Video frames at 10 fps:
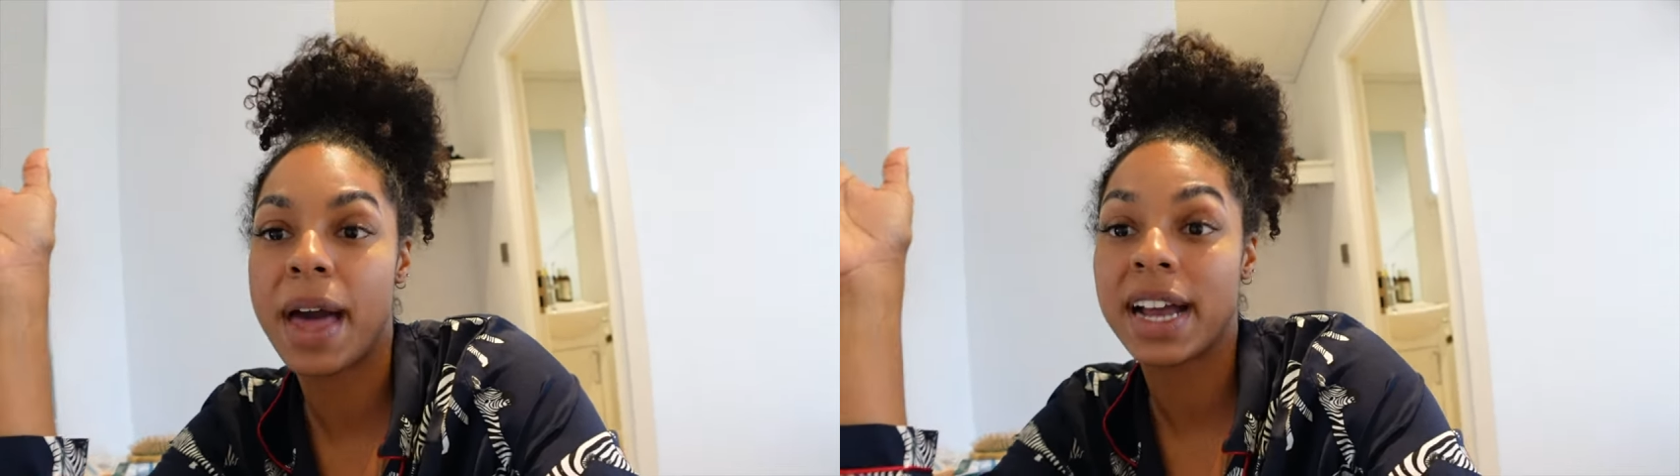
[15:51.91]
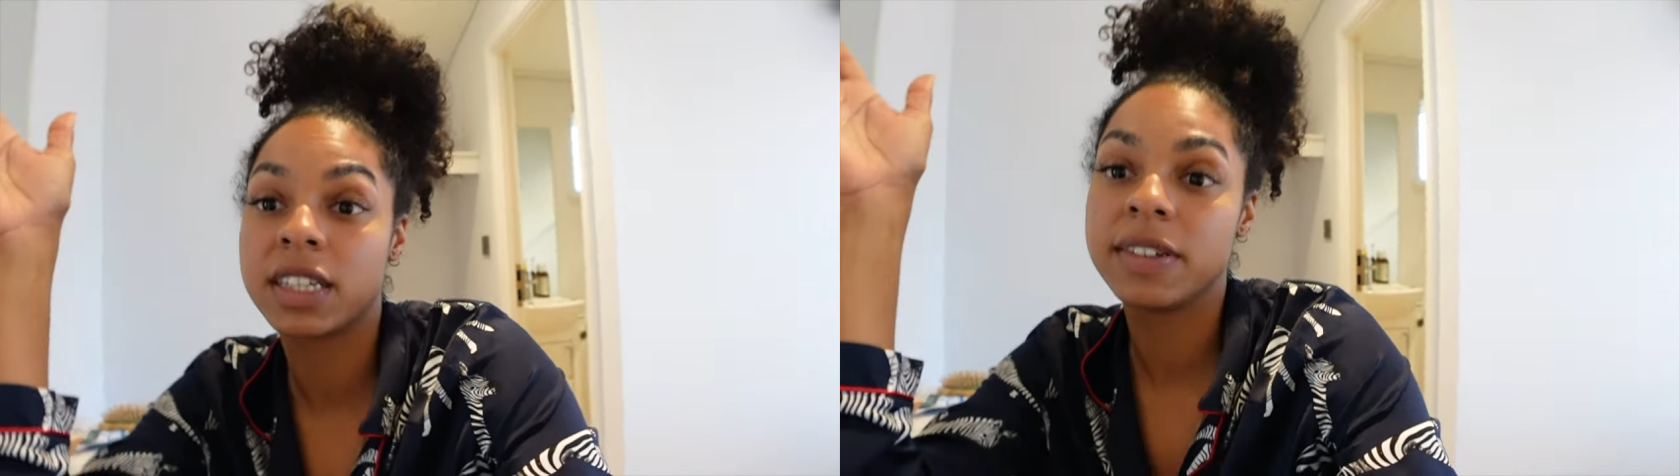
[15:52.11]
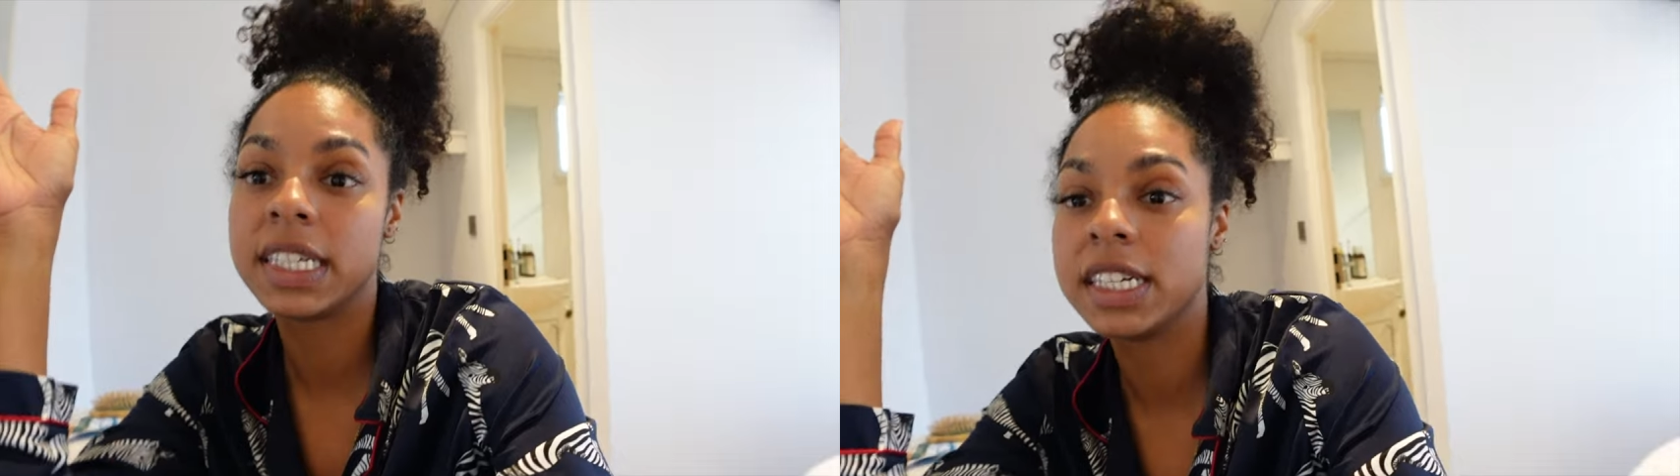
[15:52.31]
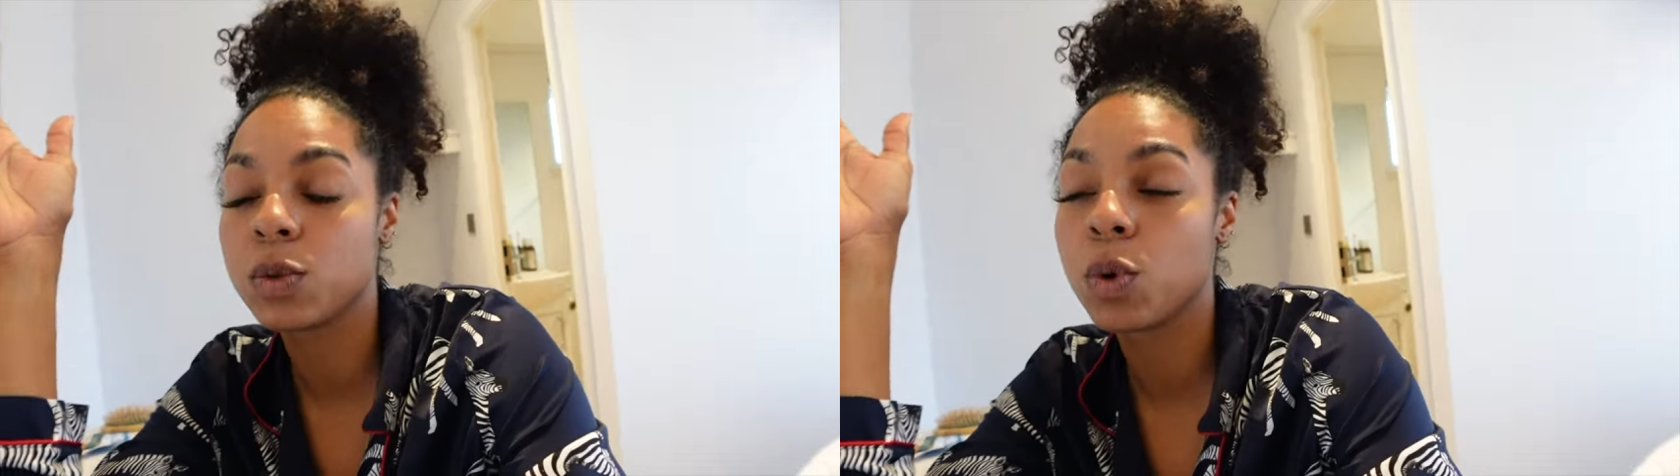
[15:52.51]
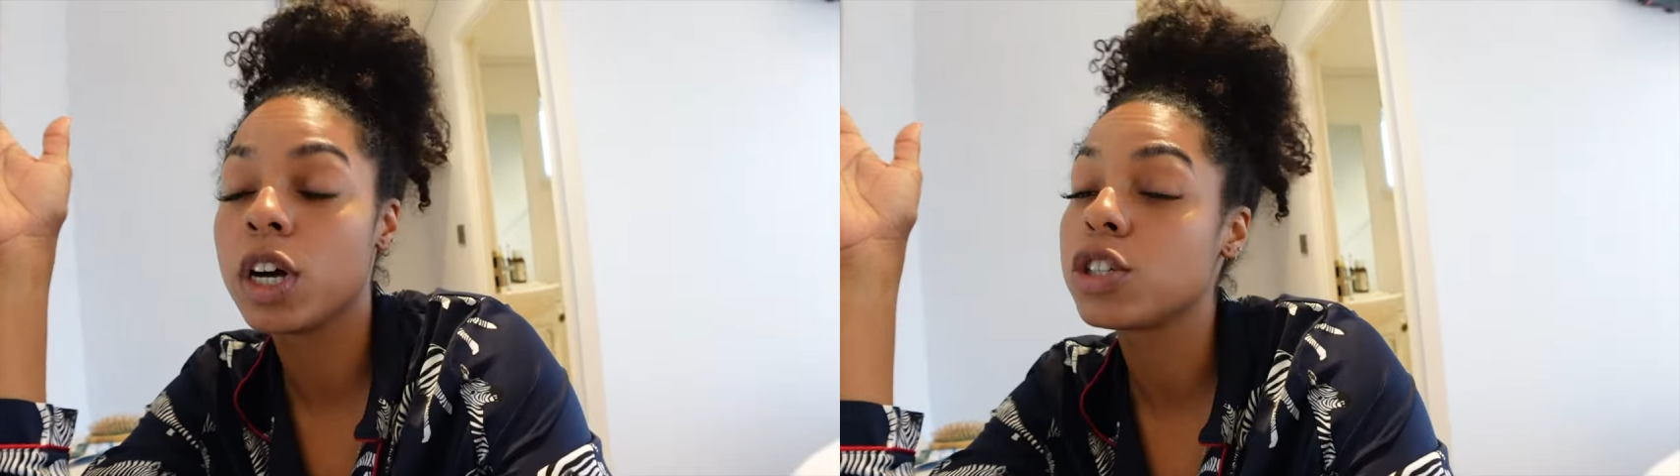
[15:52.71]
The activities
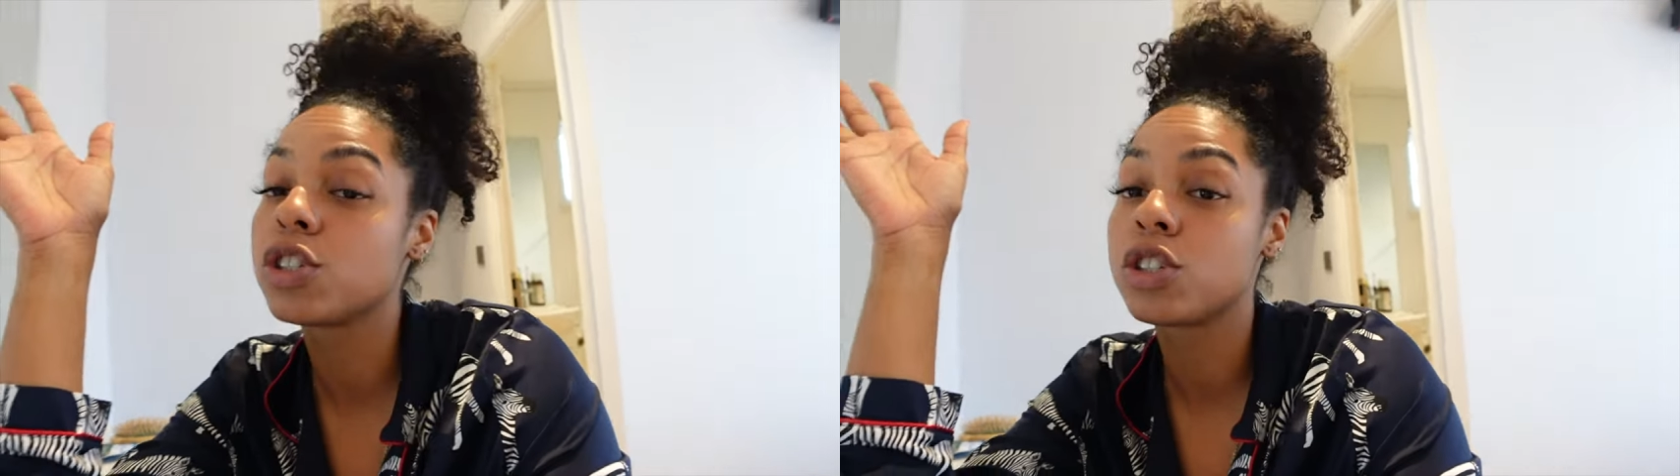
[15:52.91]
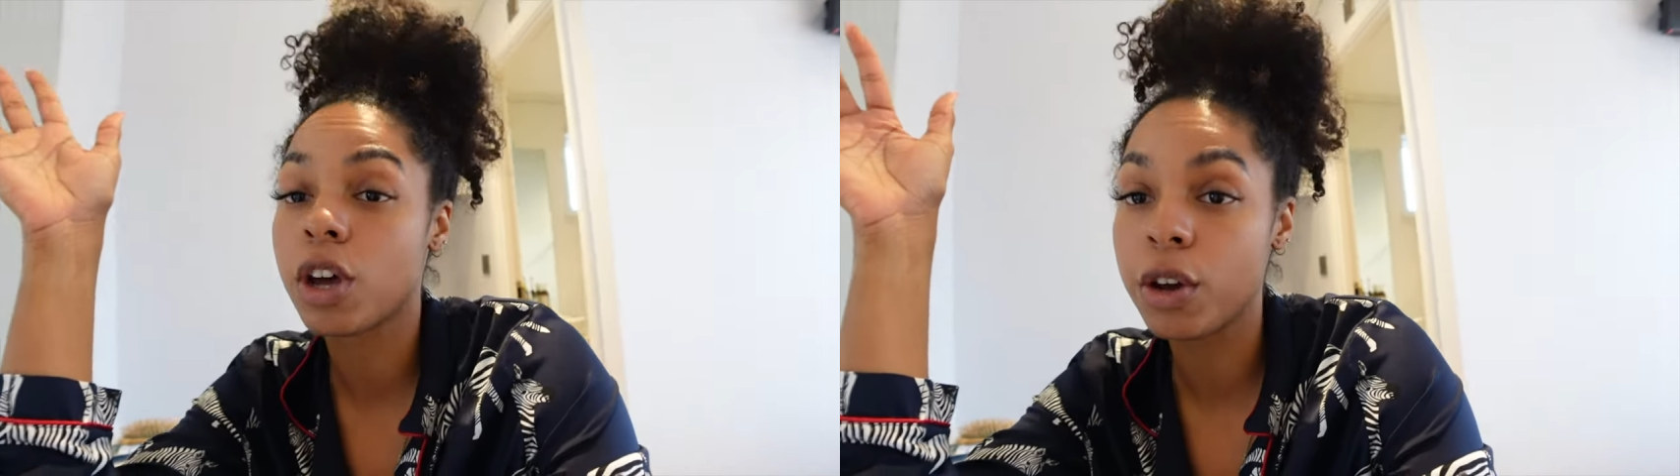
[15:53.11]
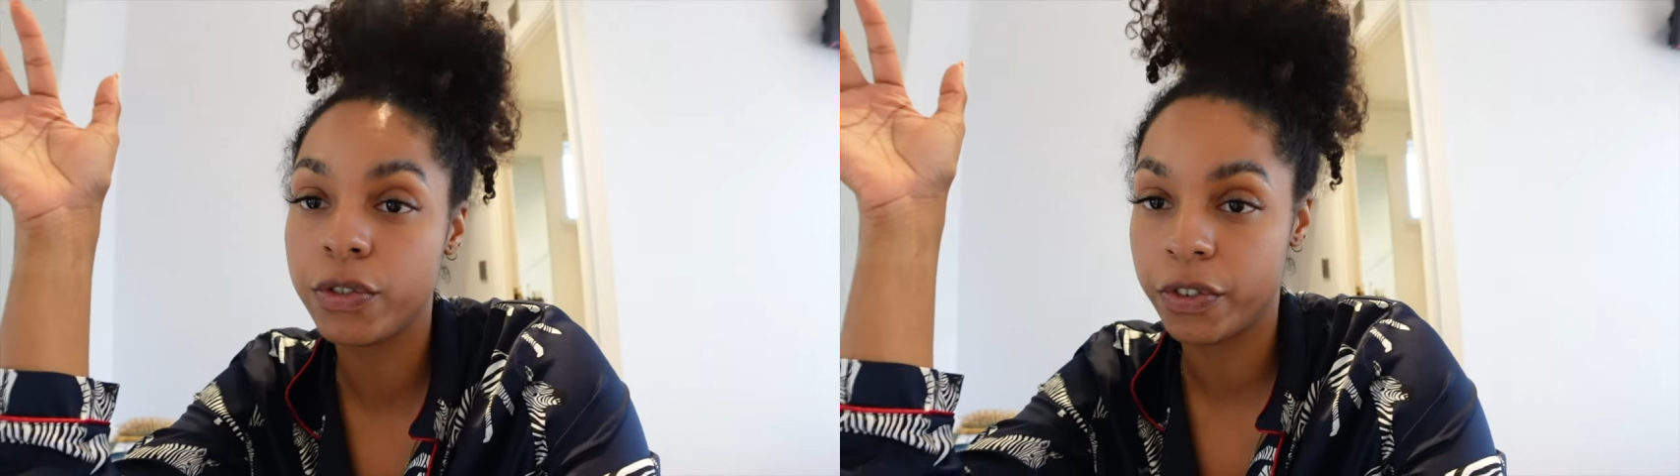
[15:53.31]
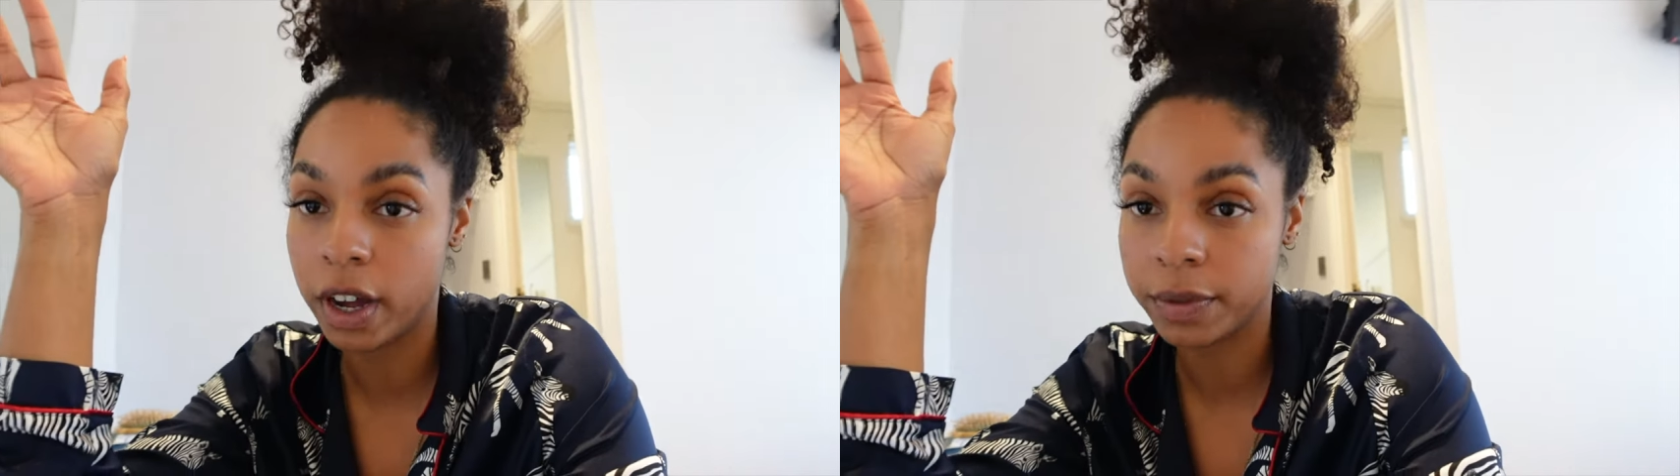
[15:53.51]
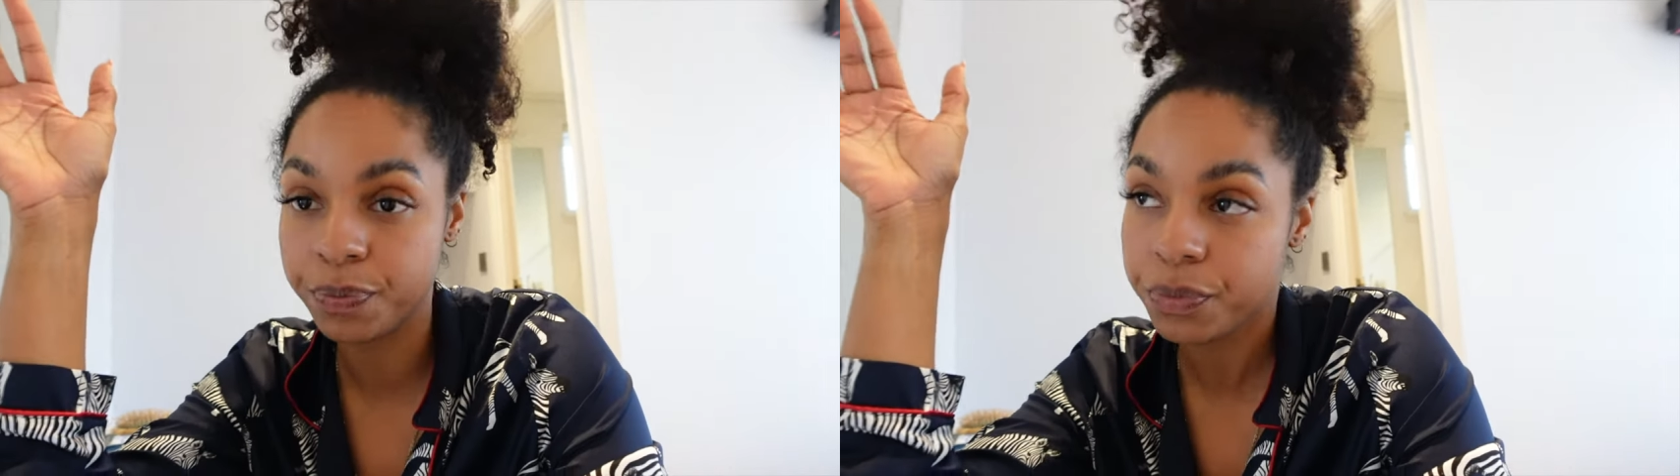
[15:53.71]
were so
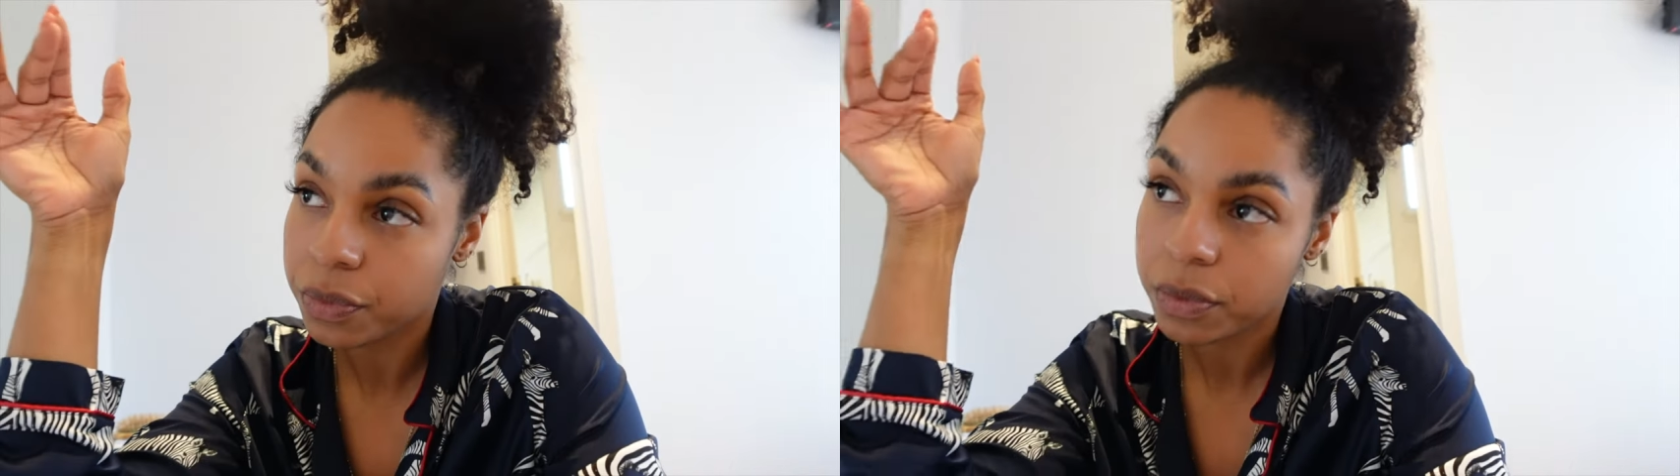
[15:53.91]
fun.